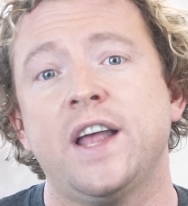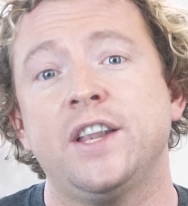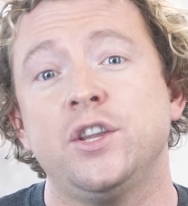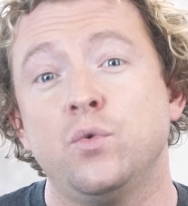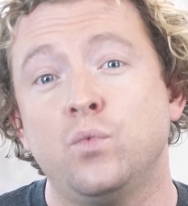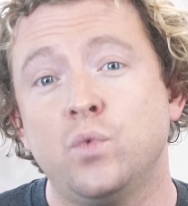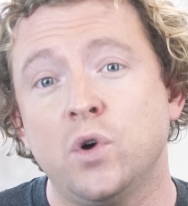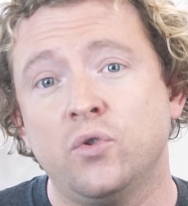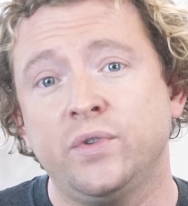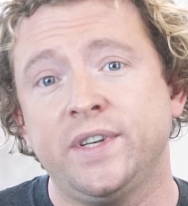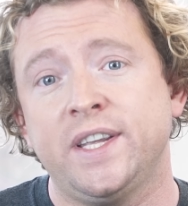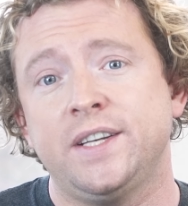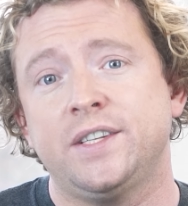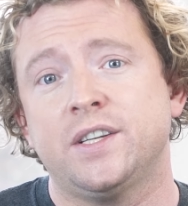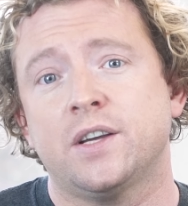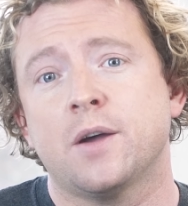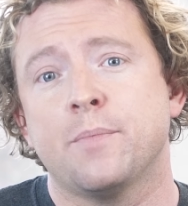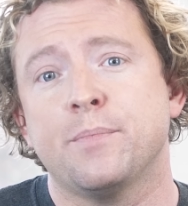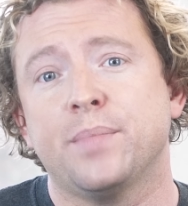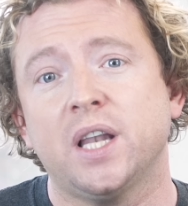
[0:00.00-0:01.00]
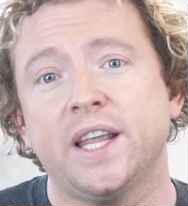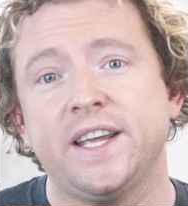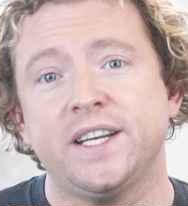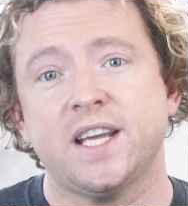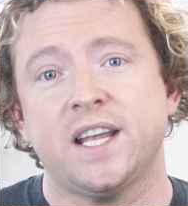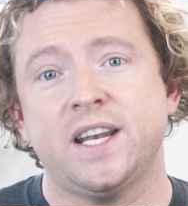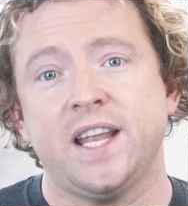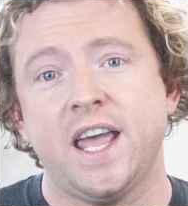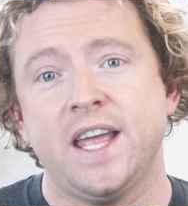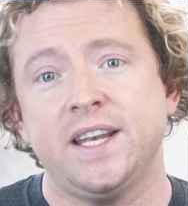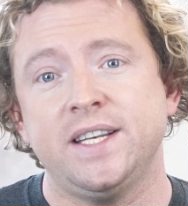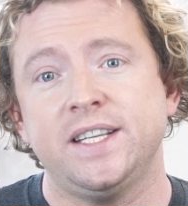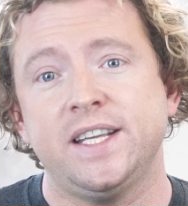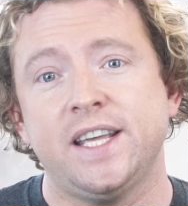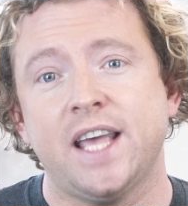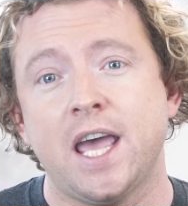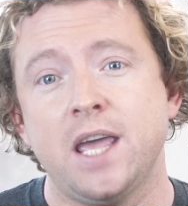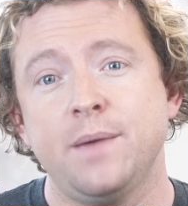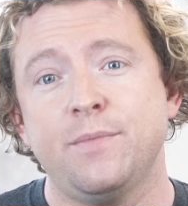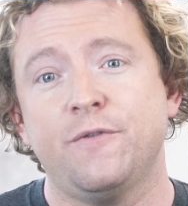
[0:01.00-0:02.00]
and you will need to complete an N
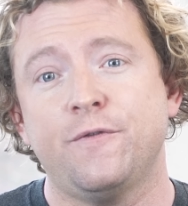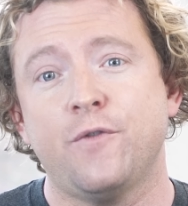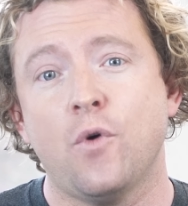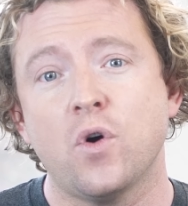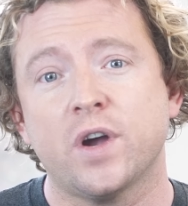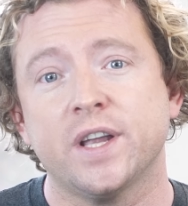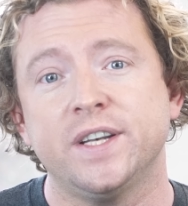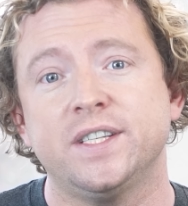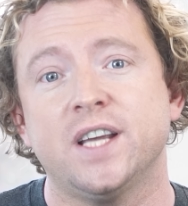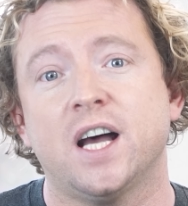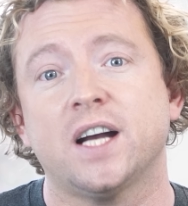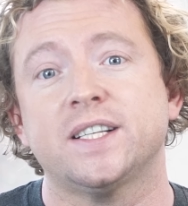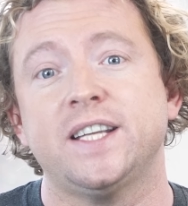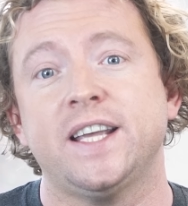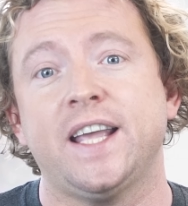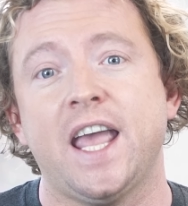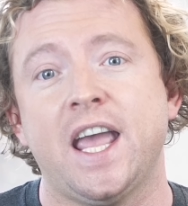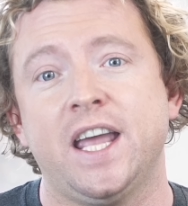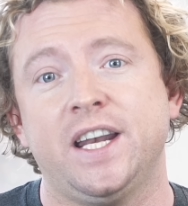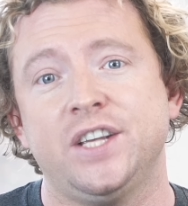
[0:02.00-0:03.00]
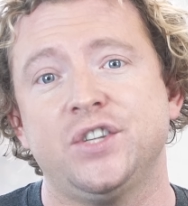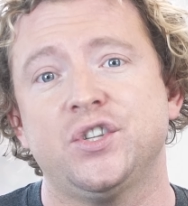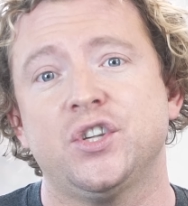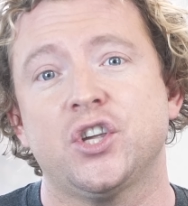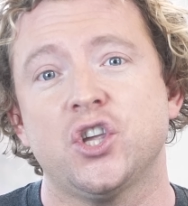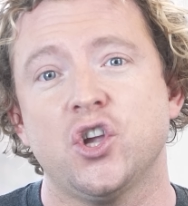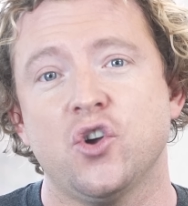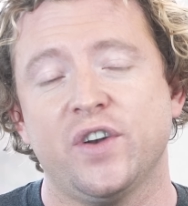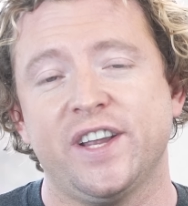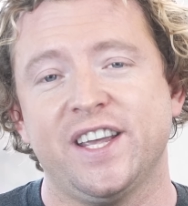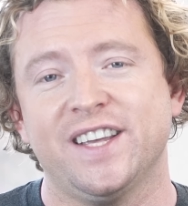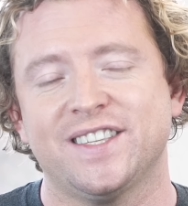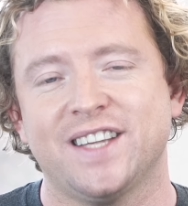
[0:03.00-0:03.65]
D A before conducting any security